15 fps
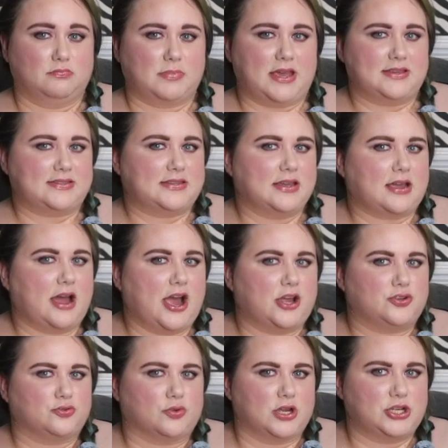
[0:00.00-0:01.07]
basic
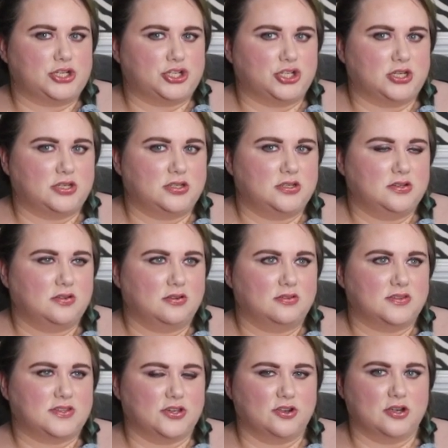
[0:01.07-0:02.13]
hydration
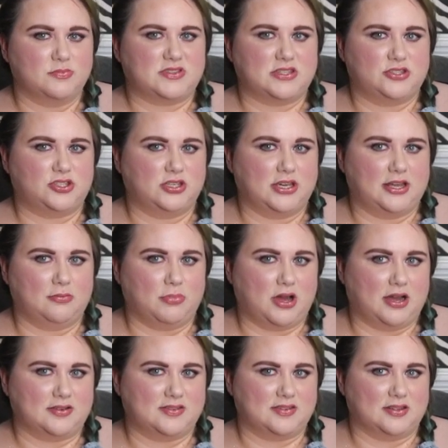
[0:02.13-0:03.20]
serums that you get in
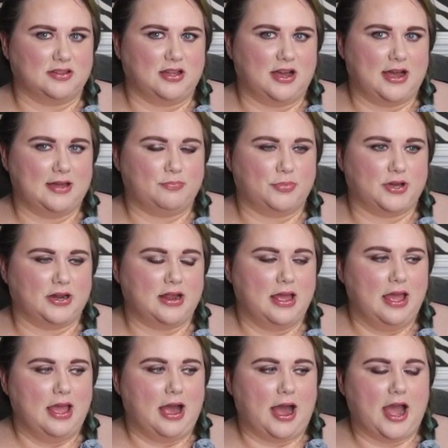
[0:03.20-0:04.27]
boxes a lot, but
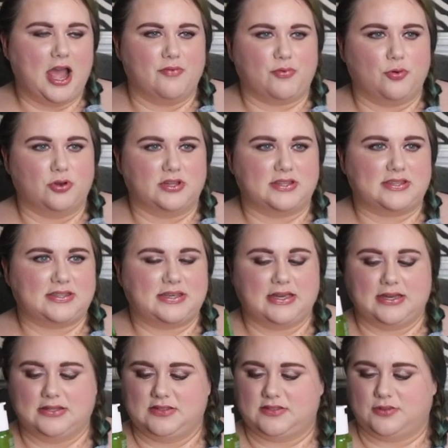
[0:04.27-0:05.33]
I have oily
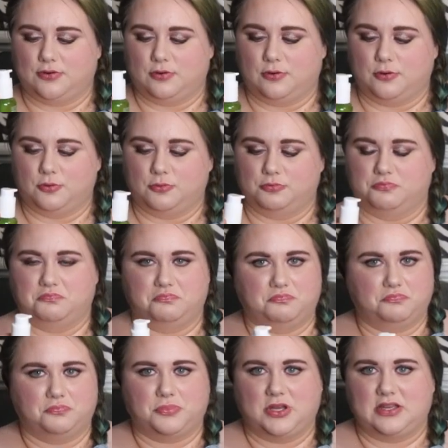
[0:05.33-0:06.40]
skin, so
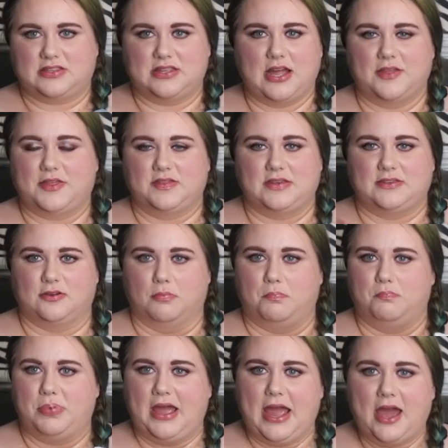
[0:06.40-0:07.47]
it's not that these are
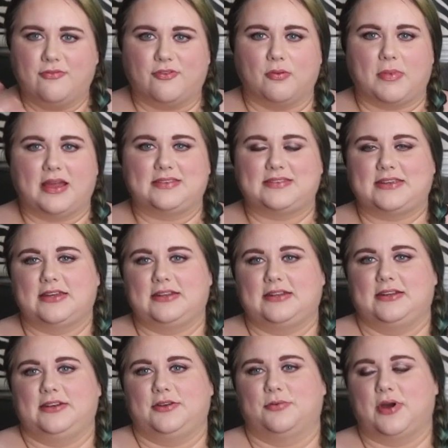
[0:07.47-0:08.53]
bad for my skin
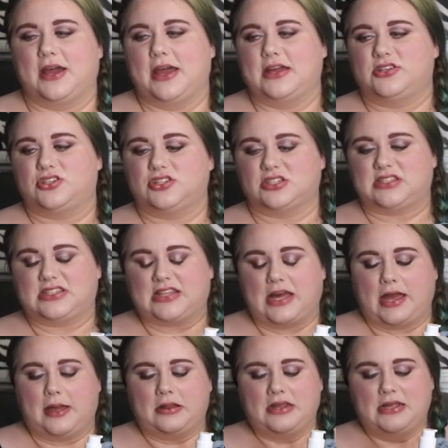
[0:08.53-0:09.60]
in any way, it's just
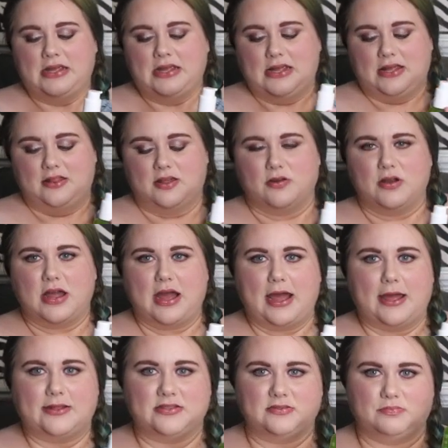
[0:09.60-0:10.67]
that they're
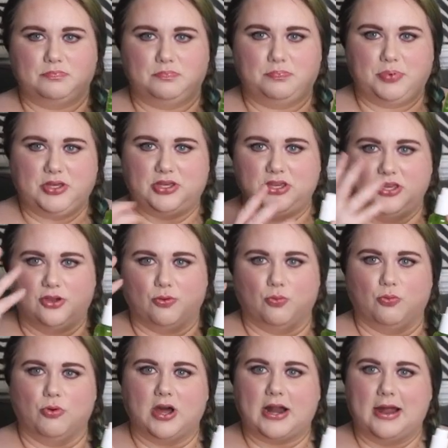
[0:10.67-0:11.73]
not peak
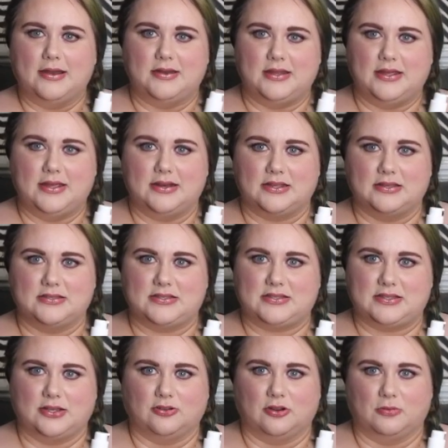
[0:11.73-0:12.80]
what I need in
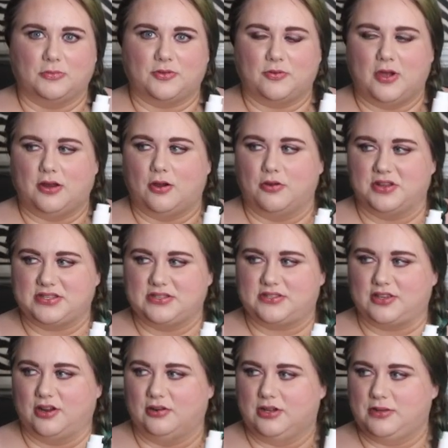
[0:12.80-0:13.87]
serum, so I don't
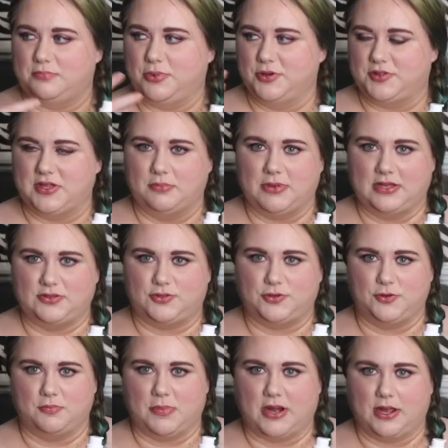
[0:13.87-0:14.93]
necessarily put them
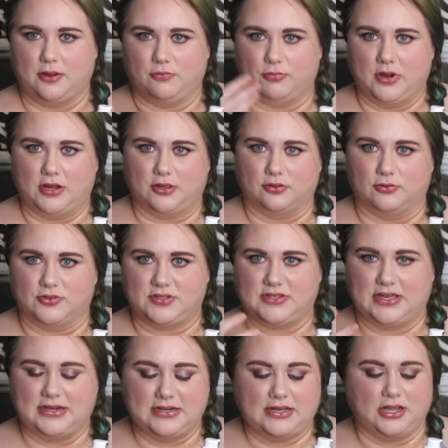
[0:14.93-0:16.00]
into my regular
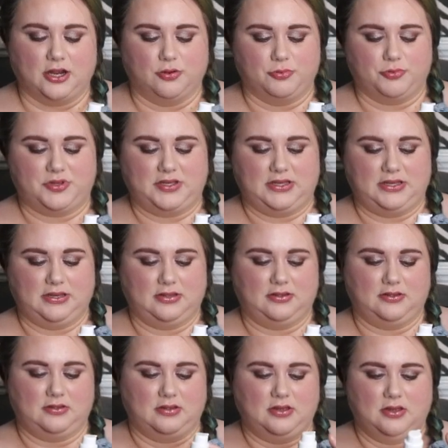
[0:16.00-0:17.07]
skincare
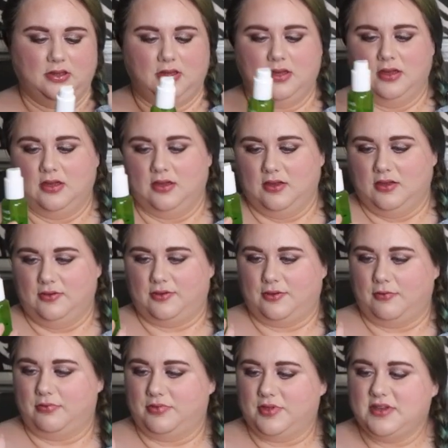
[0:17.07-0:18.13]
routine.
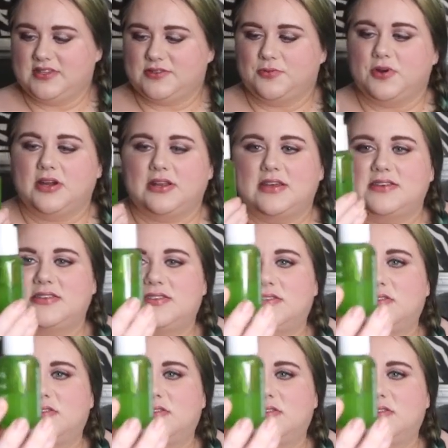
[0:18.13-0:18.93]
So this one is